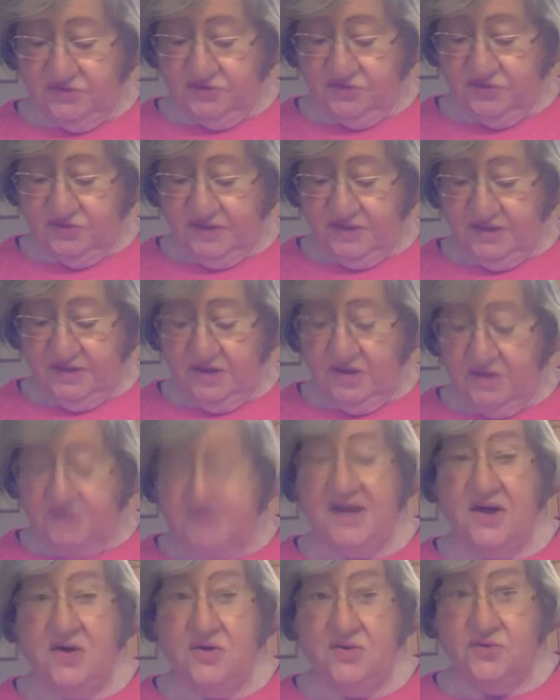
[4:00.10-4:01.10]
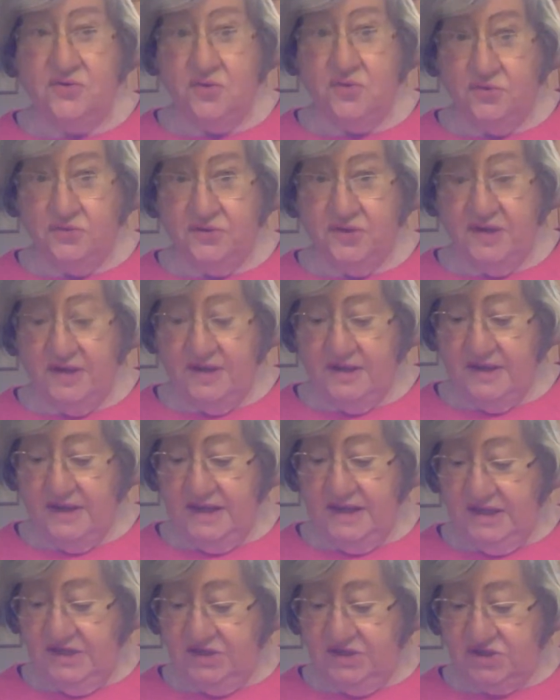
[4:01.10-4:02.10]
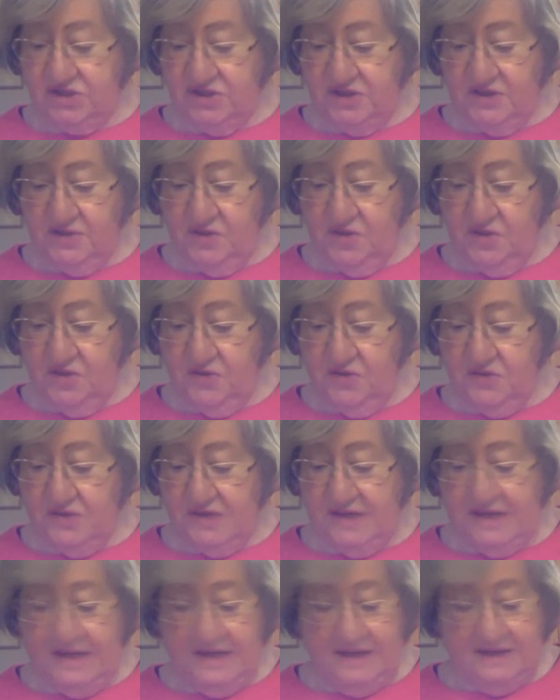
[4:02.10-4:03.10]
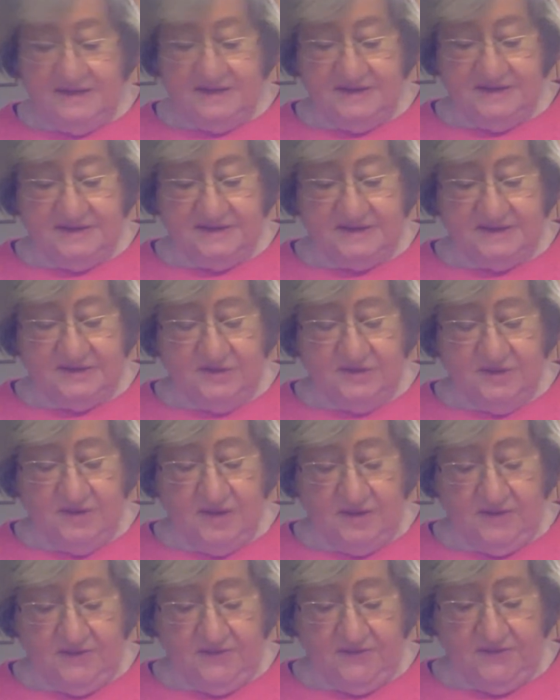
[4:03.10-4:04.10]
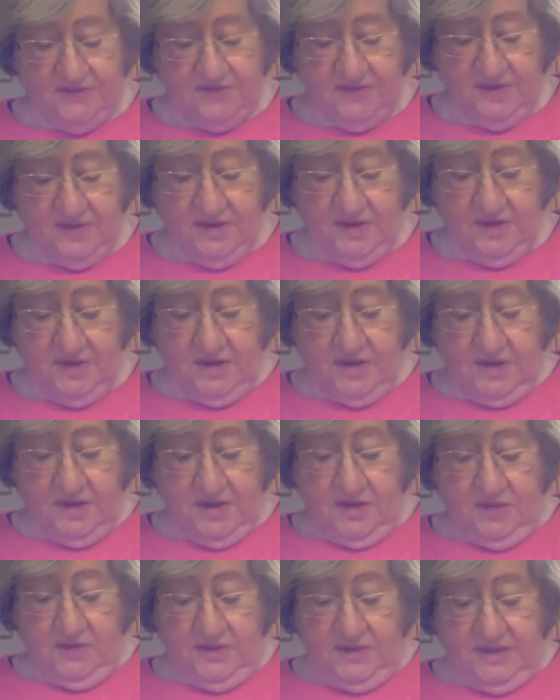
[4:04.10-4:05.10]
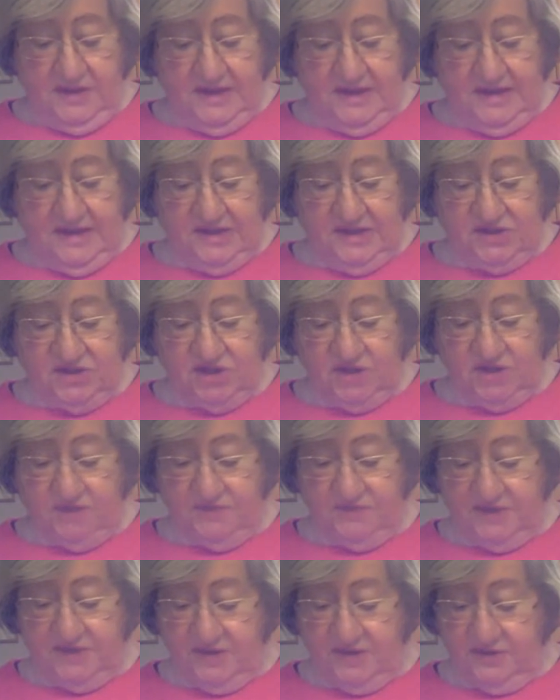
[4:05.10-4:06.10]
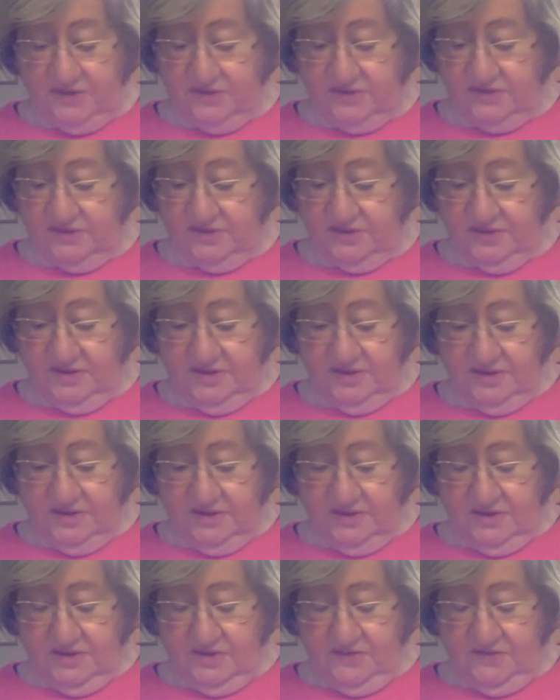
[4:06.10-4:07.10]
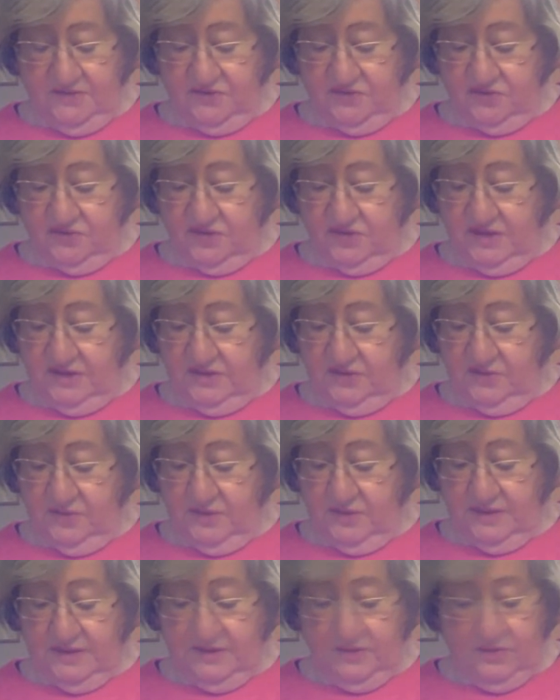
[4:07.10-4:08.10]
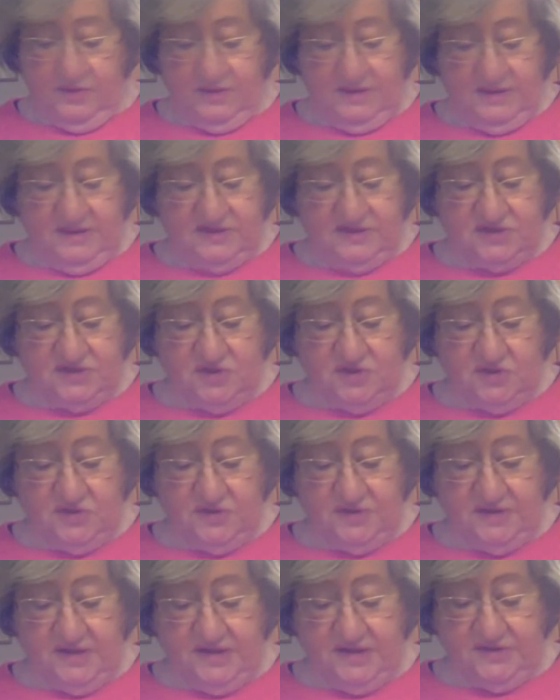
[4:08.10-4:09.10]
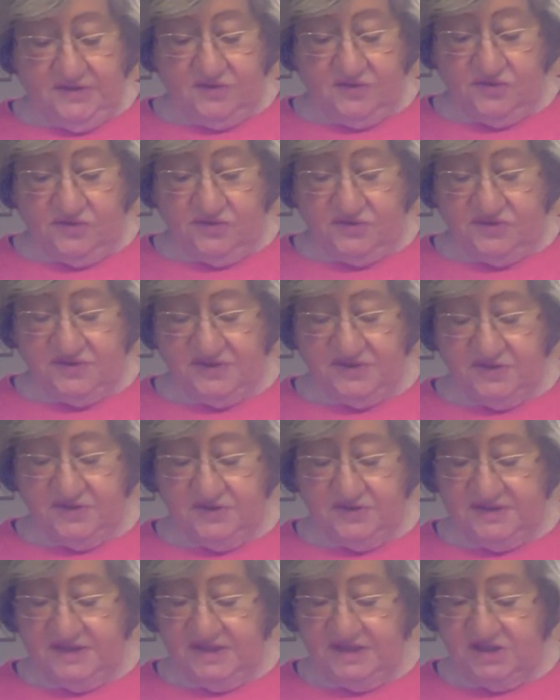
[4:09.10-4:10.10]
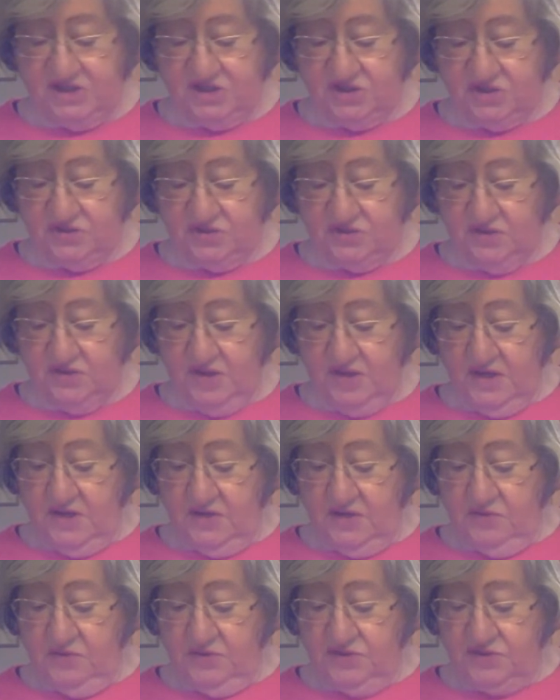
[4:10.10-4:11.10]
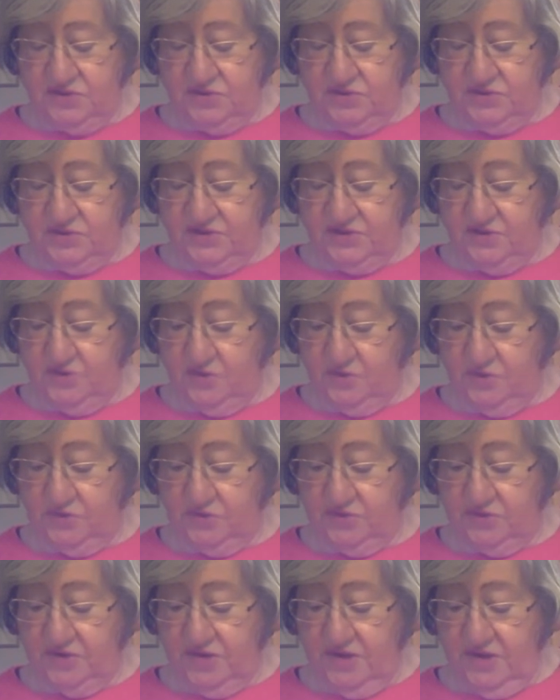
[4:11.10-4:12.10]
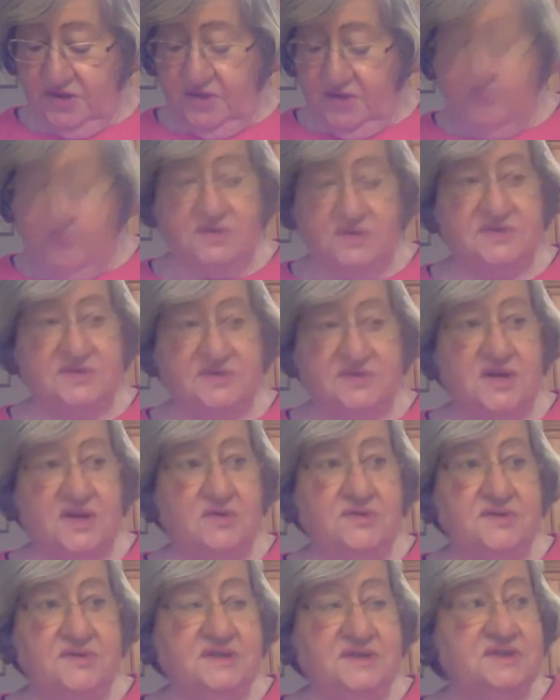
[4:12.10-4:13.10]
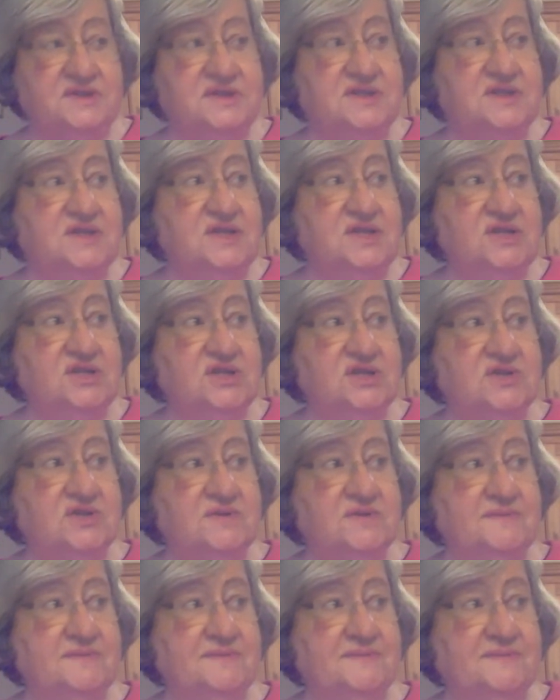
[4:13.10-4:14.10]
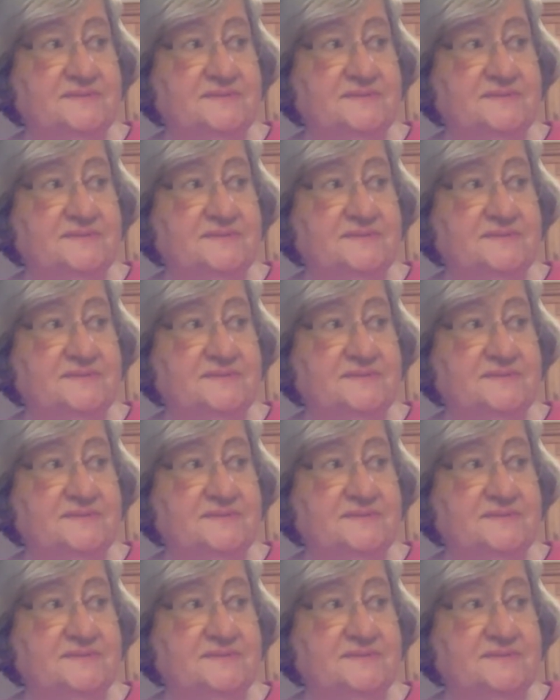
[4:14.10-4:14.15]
train on our own, age only 6 and a half. We nearly jumped out of the train when it slowed down crossing a station, which we thought was our destination.